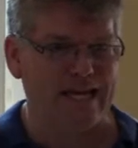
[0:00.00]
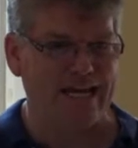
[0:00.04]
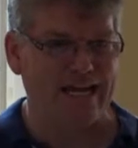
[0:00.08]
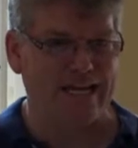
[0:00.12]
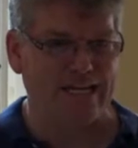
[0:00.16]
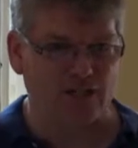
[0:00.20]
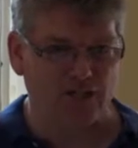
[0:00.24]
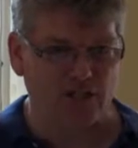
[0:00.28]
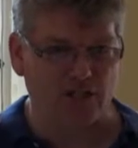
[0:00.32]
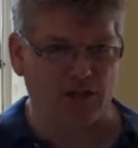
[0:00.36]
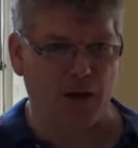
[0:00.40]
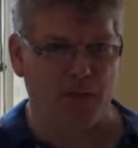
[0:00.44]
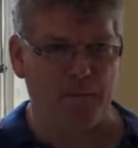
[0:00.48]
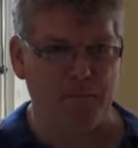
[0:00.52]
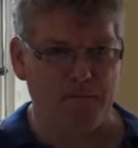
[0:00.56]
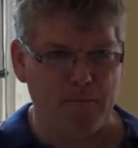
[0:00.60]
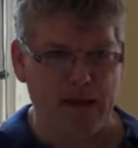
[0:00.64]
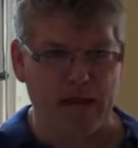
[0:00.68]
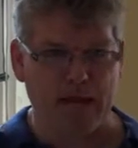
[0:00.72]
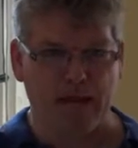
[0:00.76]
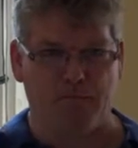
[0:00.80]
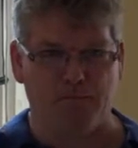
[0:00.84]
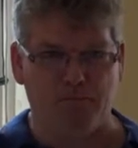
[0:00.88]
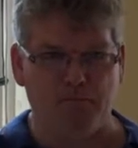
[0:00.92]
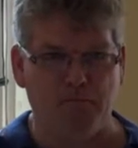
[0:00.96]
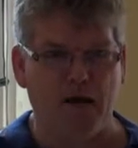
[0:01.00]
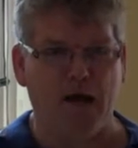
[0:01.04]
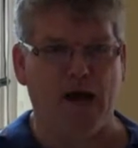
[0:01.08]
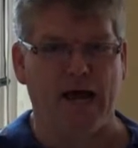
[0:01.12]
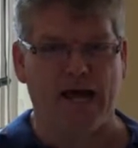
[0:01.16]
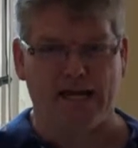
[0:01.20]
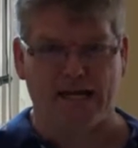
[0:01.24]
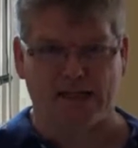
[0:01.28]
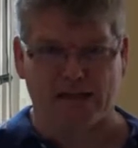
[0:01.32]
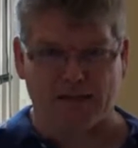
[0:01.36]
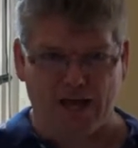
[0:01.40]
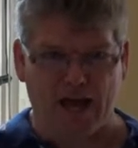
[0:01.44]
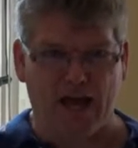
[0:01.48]
is to make
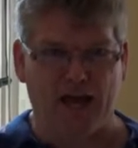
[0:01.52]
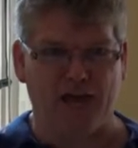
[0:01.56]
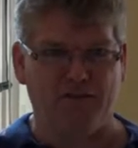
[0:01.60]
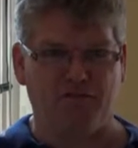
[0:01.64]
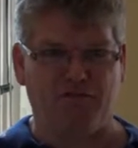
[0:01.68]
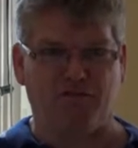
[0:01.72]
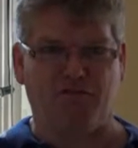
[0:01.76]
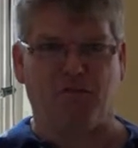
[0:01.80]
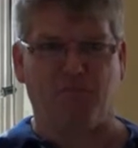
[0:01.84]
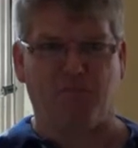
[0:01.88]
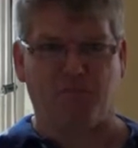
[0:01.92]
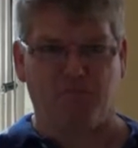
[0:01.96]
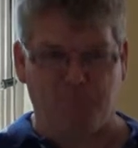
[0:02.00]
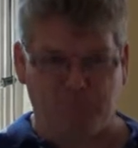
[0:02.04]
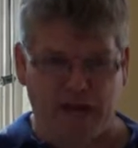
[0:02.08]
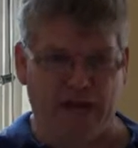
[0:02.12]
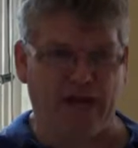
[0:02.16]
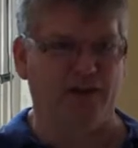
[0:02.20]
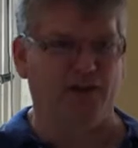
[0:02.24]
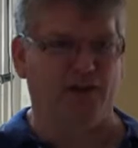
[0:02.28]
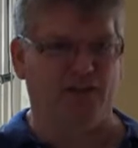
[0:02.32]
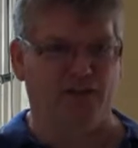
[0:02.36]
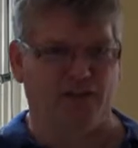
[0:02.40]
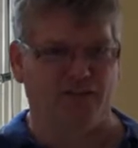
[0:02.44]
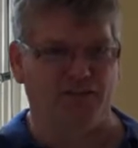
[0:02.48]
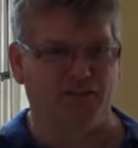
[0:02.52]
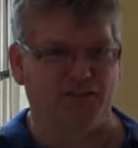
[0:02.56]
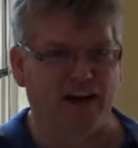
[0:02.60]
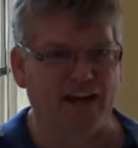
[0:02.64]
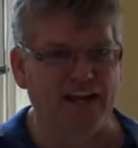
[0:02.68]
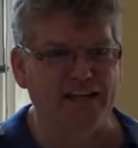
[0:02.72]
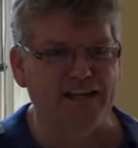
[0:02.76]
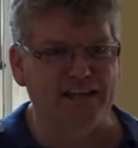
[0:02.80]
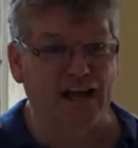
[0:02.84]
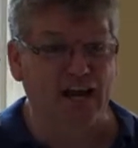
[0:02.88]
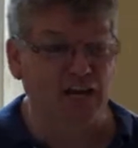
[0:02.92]
my life better, right?